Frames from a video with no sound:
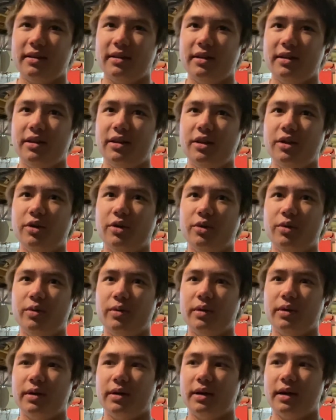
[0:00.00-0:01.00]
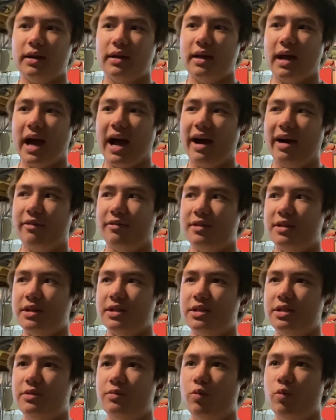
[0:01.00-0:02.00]
you have
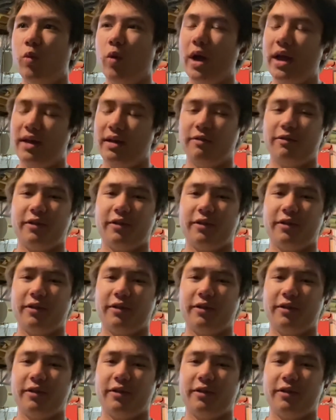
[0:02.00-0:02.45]
to wait